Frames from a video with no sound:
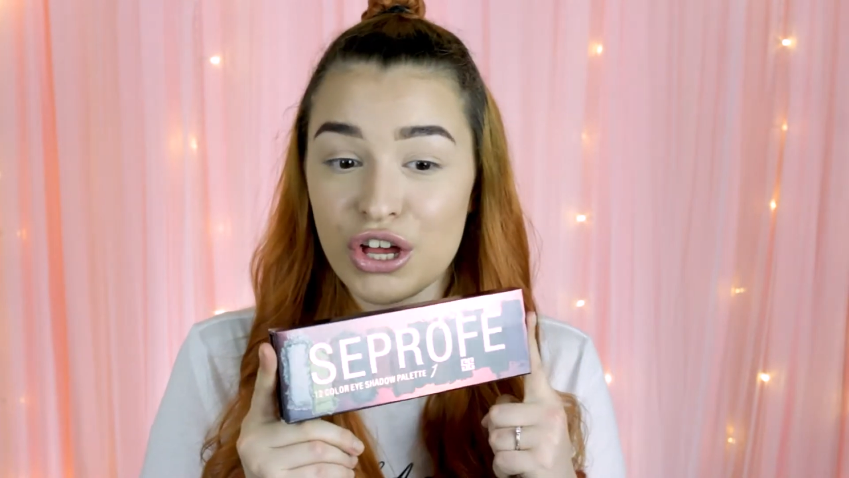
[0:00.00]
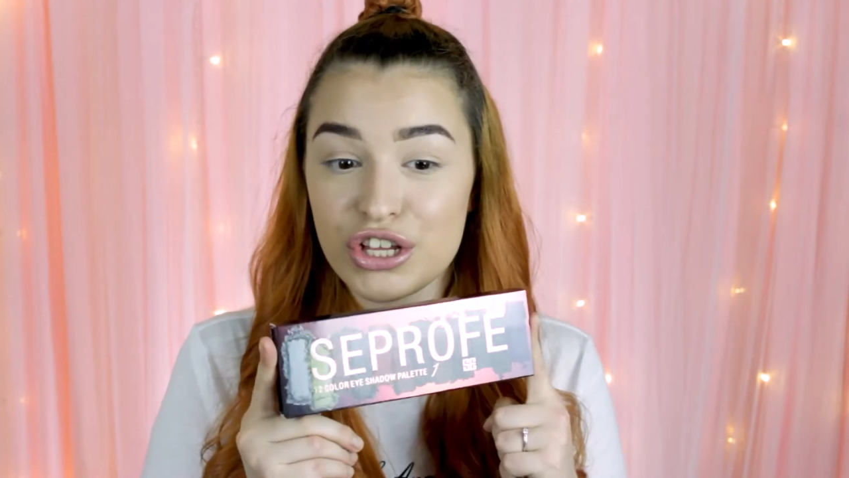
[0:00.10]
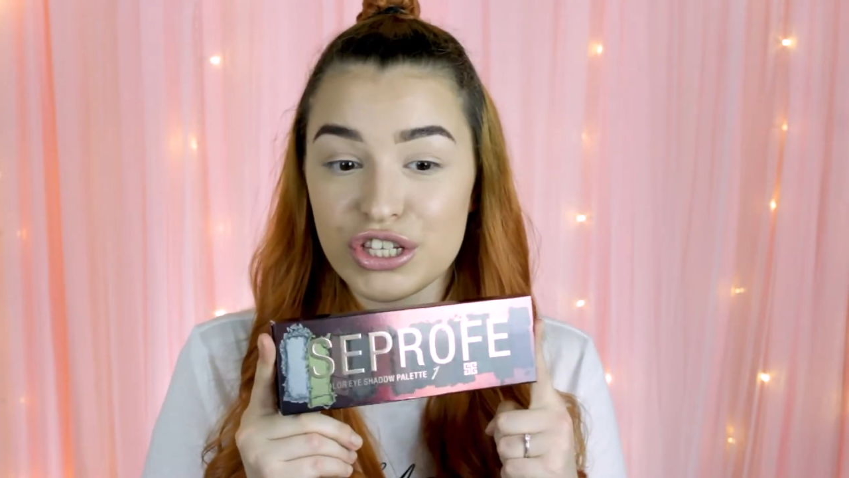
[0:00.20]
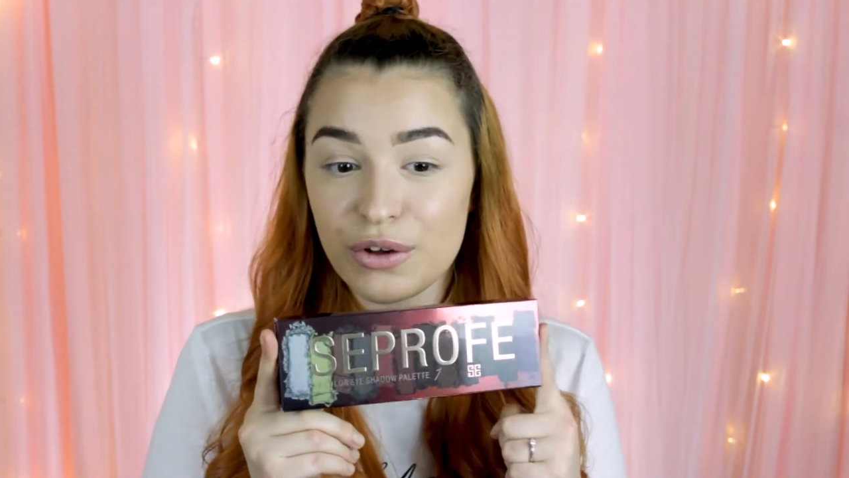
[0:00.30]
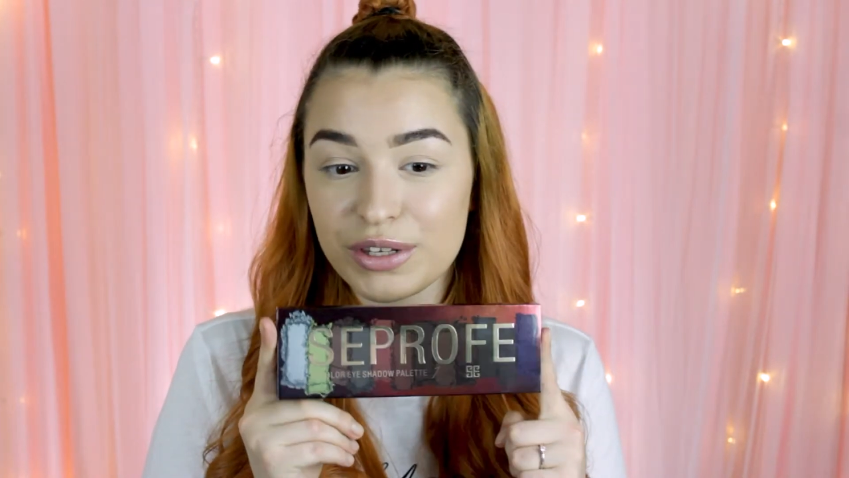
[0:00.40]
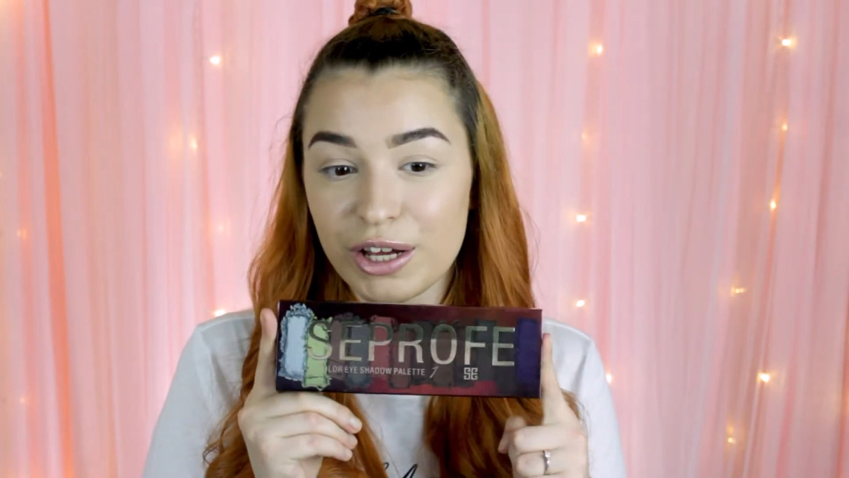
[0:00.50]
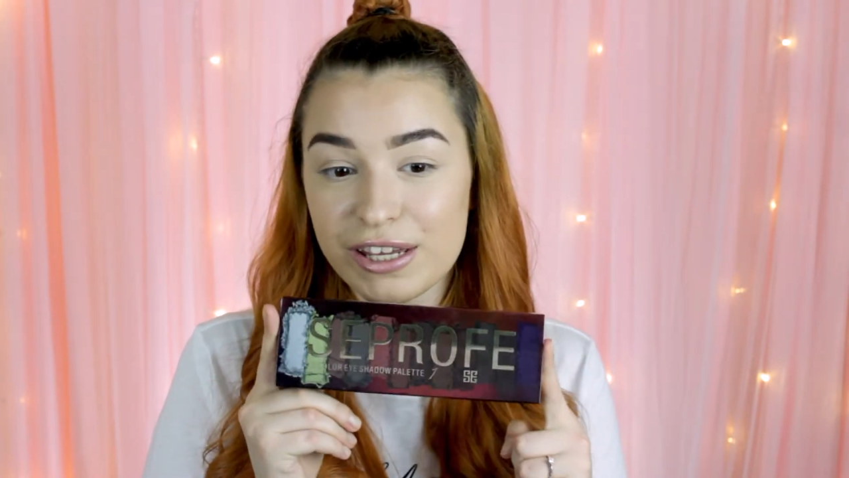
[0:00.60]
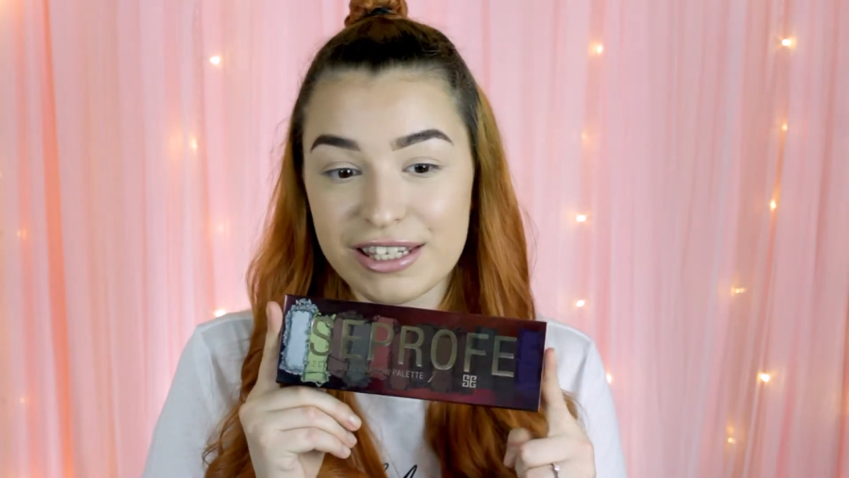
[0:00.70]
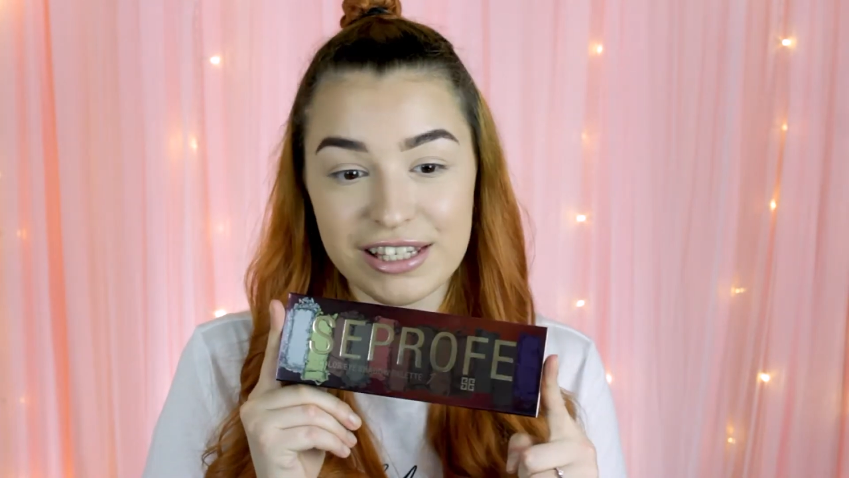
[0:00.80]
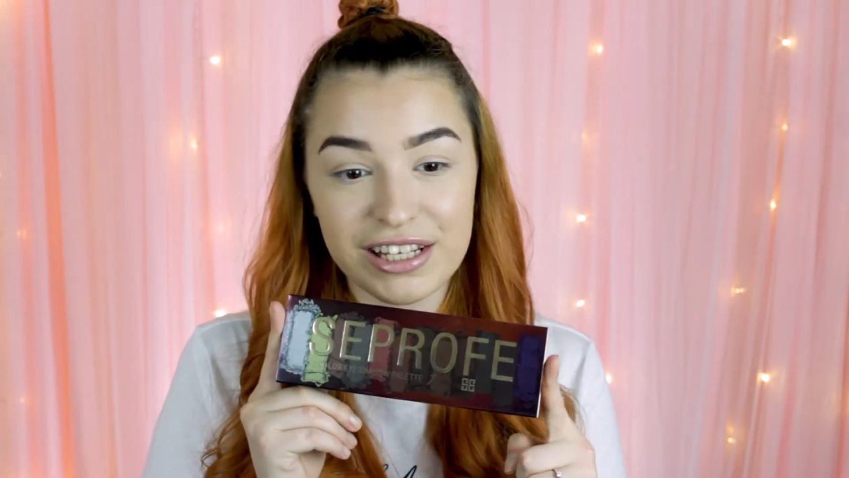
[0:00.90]
so
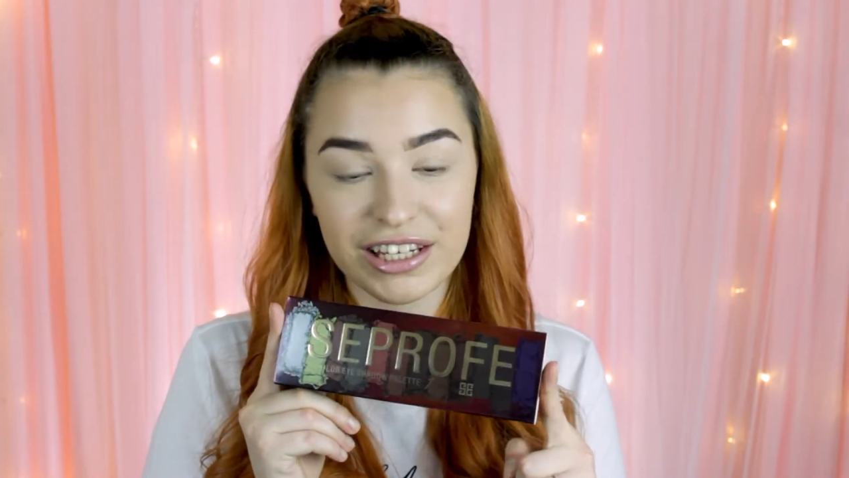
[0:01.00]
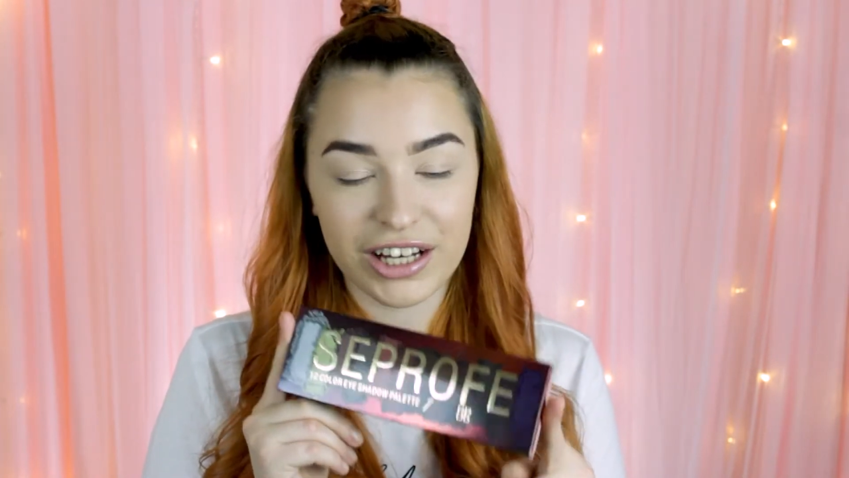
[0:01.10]
nicely